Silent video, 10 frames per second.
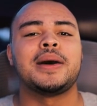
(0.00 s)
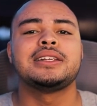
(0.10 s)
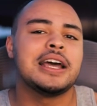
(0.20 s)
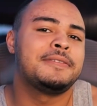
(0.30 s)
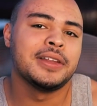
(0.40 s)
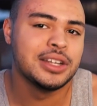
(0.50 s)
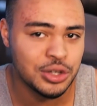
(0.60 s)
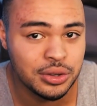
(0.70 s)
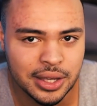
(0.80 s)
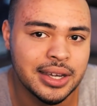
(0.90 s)
I definitely
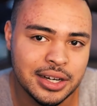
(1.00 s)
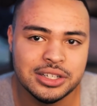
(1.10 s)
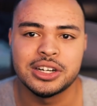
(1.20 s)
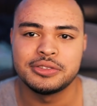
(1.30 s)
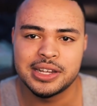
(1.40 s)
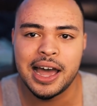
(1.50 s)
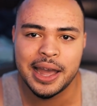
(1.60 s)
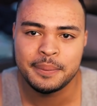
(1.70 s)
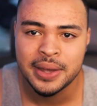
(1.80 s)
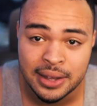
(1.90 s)
do think it deserves the
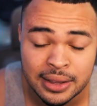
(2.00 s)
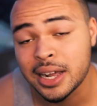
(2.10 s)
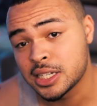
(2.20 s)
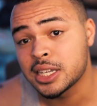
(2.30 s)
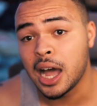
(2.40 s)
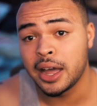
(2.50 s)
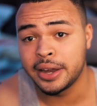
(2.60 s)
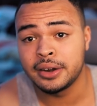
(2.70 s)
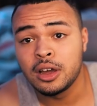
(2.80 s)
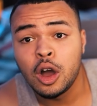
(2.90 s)
hype that it's
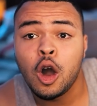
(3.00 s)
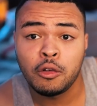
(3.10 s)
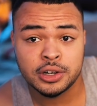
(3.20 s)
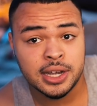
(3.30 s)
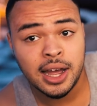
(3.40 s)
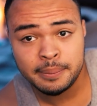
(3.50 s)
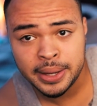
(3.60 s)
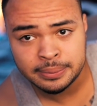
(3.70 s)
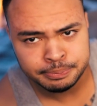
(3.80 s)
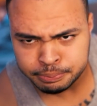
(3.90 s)
gotten over time,
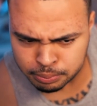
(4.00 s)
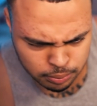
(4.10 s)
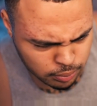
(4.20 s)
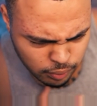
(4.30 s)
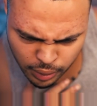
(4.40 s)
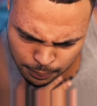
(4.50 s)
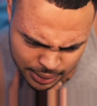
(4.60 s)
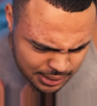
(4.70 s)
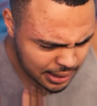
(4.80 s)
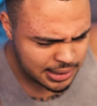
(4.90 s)
man.
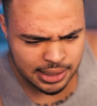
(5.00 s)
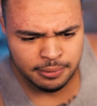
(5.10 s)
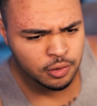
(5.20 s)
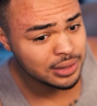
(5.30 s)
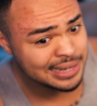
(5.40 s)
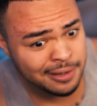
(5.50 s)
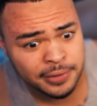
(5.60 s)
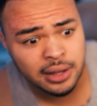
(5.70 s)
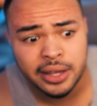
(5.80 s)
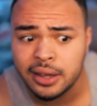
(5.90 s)
Because like I said before,
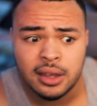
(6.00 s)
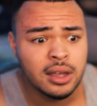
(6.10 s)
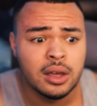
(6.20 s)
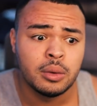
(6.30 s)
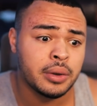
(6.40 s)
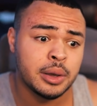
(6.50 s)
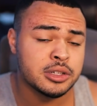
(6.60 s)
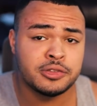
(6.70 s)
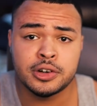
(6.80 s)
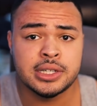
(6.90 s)
definitely when it
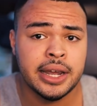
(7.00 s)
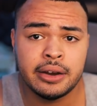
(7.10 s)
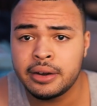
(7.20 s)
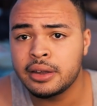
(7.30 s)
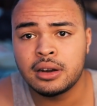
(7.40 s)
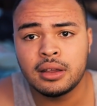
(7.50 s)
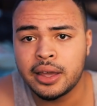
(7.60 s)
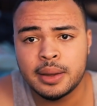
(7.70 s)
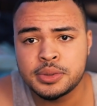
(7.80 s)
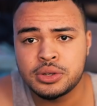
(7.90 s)
was first airing, you know,
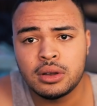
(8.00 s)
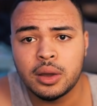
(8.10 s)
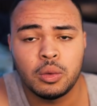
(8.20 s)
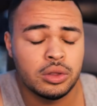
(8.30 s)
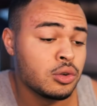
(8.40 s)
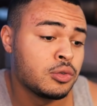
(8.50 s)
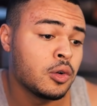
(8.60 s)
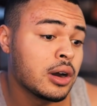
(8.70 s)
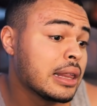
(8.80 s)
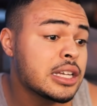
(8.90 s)
like episode like 1 through
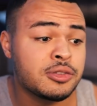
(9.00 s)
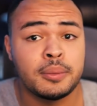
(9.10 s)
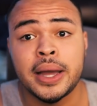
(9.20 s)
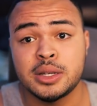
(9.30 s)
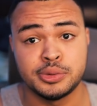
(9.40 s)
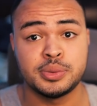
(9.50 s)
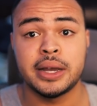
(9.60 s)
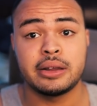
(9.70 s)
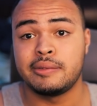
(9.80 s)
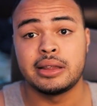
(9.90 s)
4, at least from my
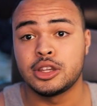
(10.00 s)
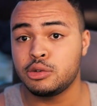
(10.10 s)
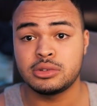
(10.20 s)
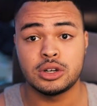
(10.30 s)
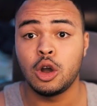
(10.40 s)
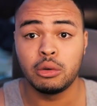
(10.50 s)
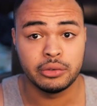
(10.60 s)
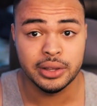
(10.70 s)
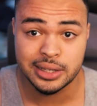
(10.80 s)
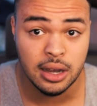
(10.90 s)
perspective, there was no one
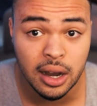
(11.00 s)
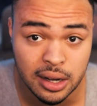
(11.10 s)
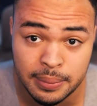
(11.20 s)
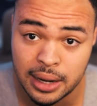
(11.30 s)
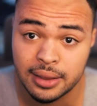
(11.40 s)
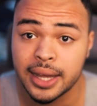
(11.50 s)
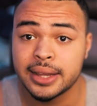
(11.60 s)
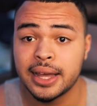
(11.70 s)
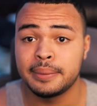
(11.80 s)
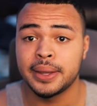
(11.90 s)
really talking about it
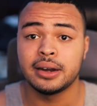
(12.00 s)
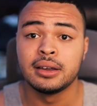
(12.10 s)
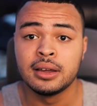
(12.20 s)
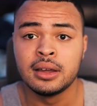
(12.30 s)
like that, man.